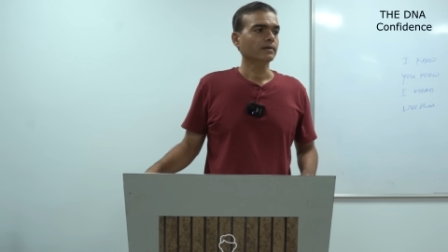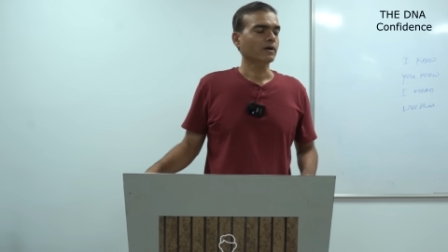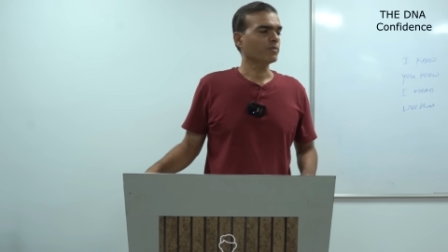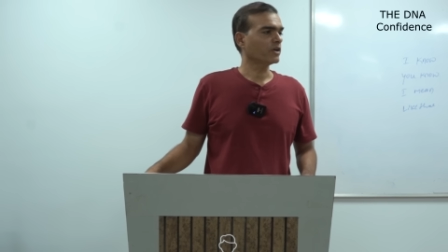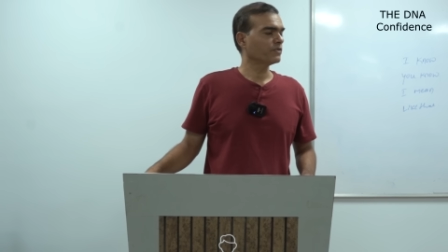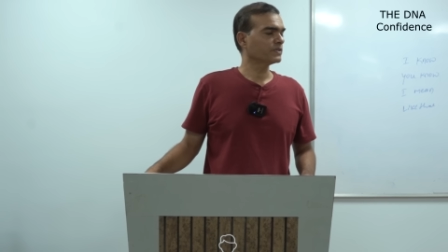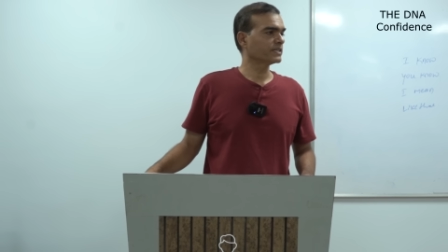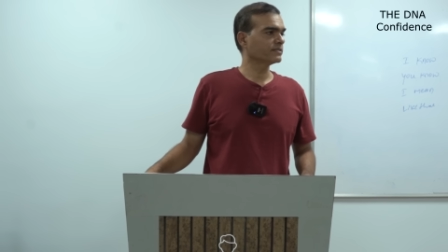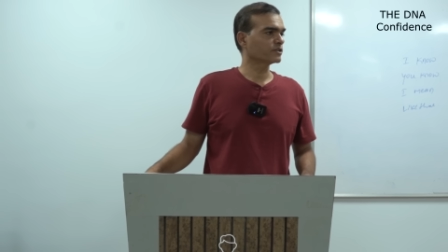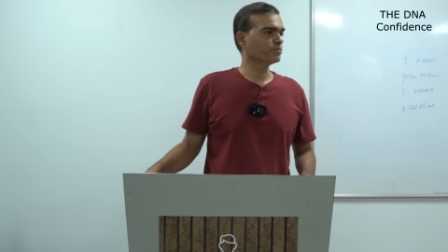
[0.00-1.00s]
How many of you have
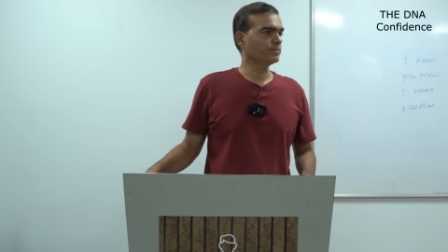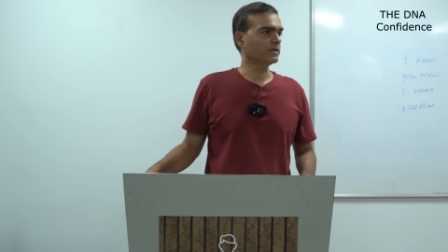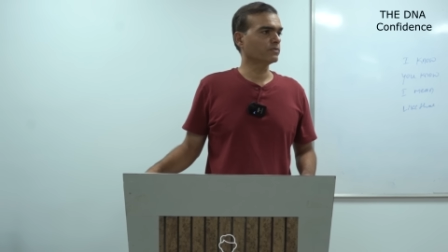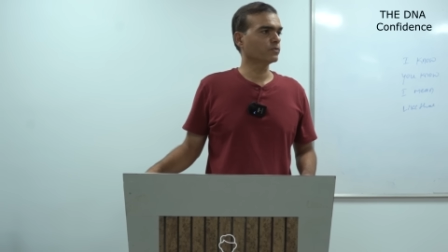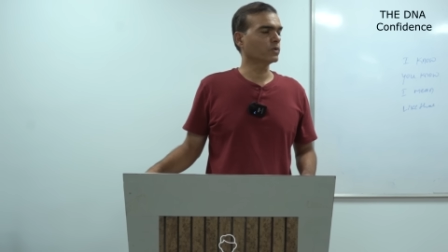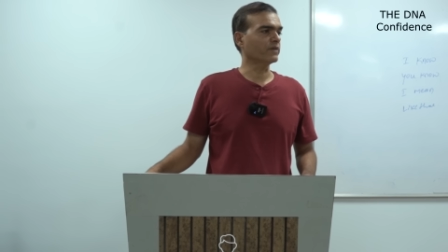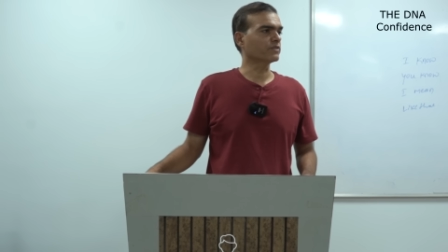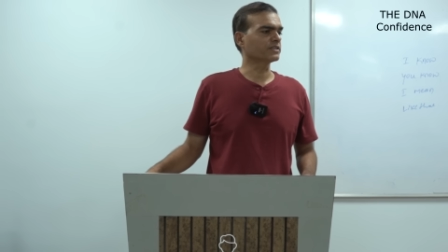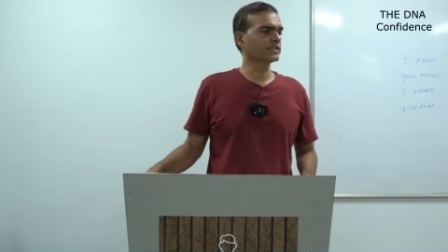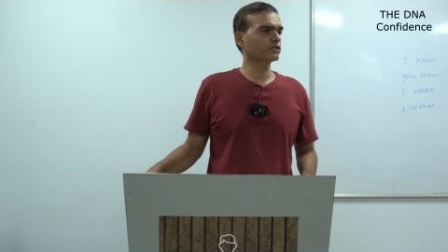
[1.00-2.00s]
seen such people who have
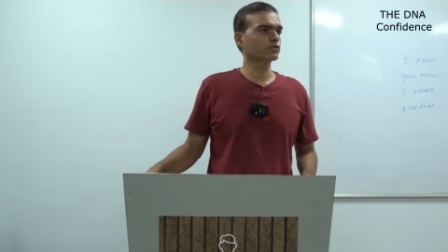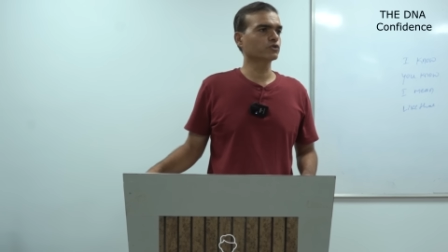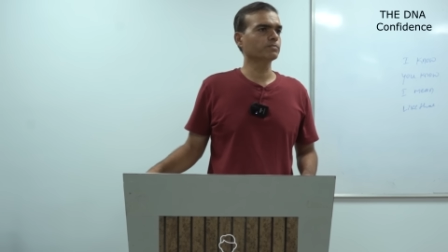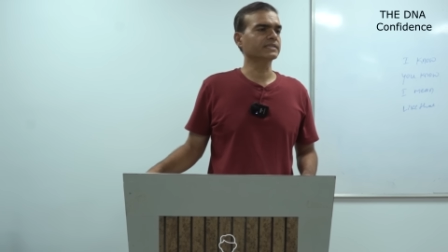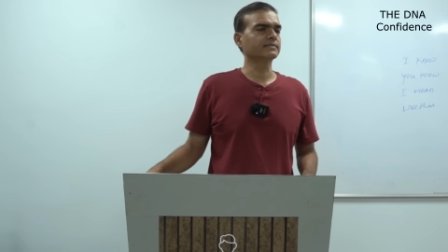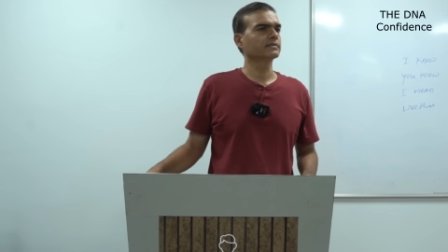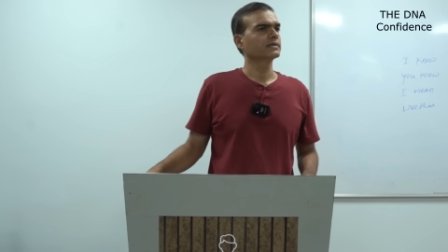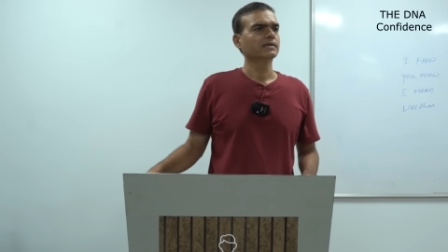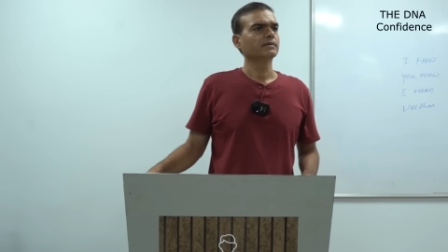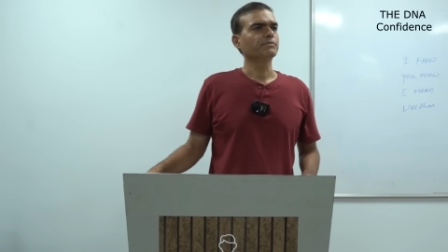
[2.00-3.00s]
nothing to do but
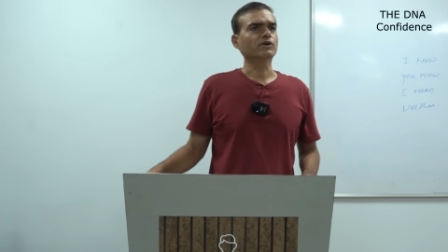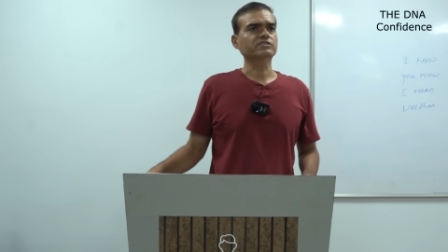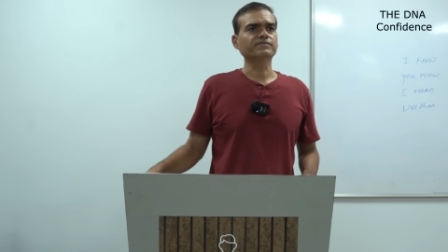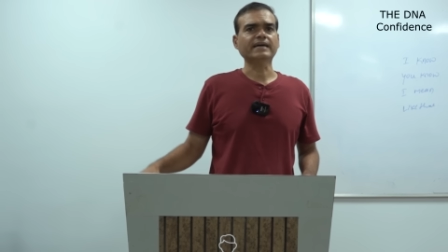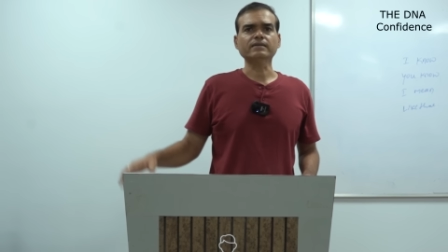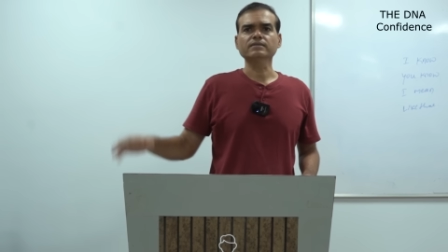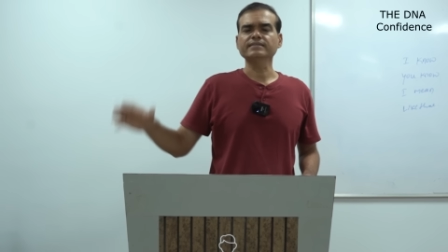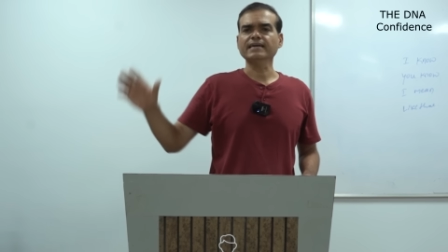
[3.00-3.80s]
because of that they